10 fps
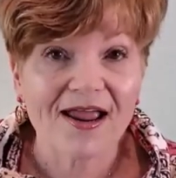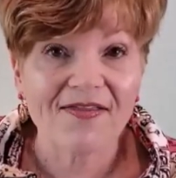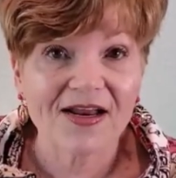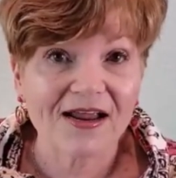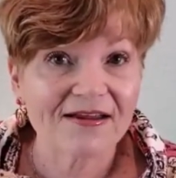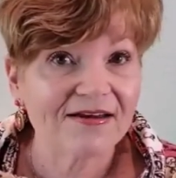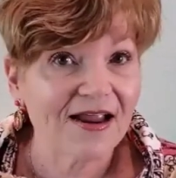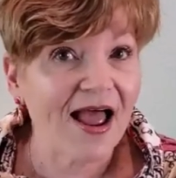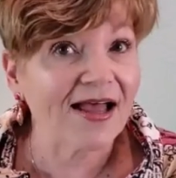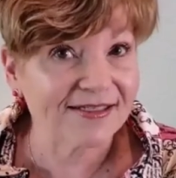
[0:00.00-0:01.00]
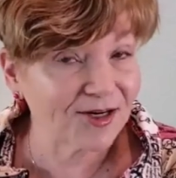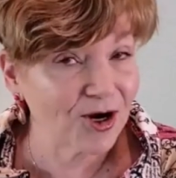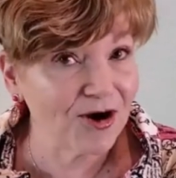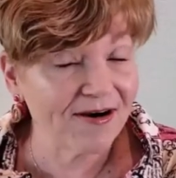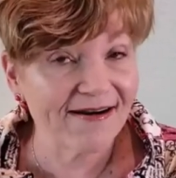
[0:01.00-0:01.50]
and that I could ask
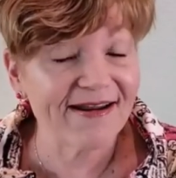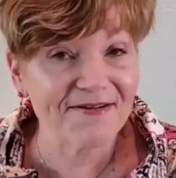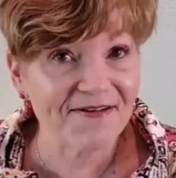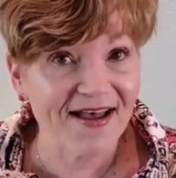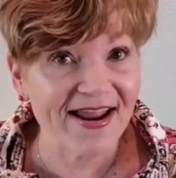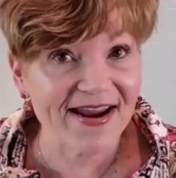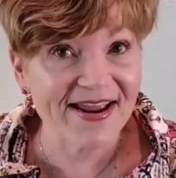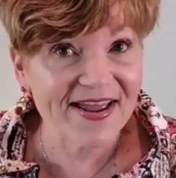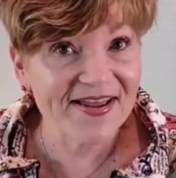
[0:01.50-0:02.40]
her if I